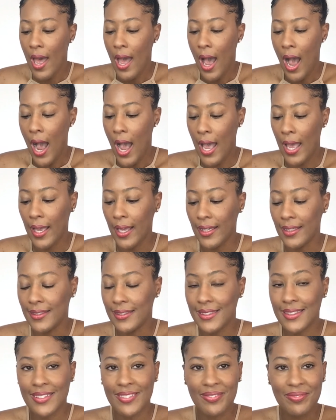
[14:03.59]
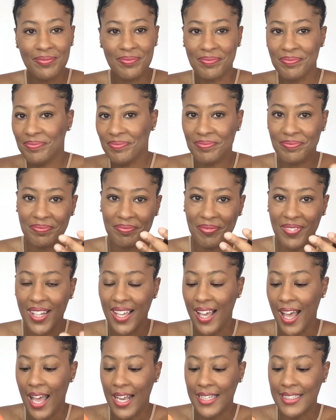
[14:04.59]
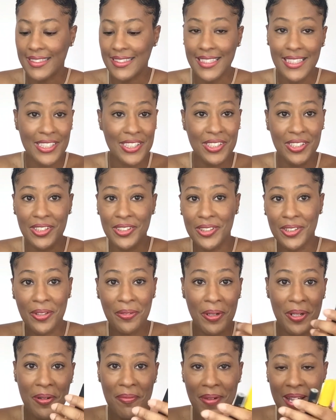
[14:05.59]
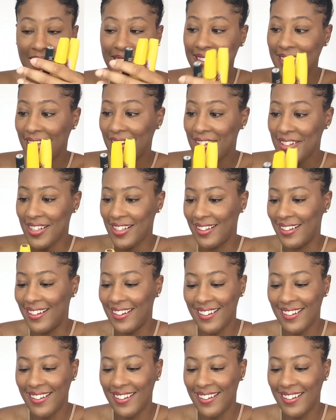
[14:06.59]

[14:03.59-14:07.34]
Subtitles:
And I can see she's a queen of mascara.